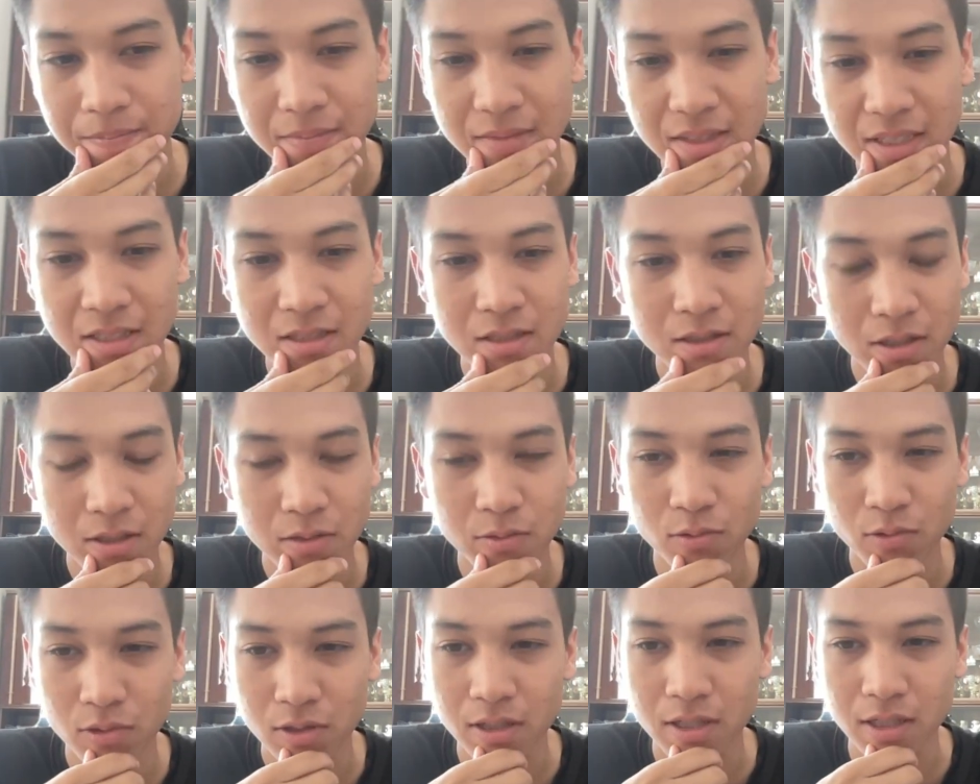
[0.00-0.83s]
It's not
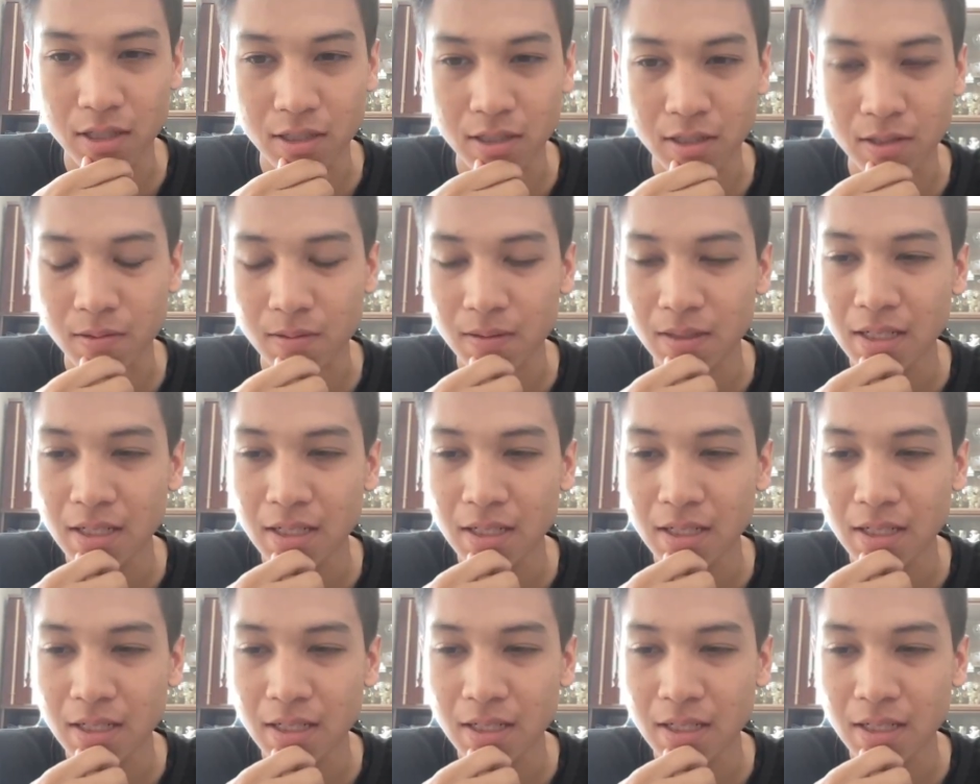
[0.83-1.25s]
working.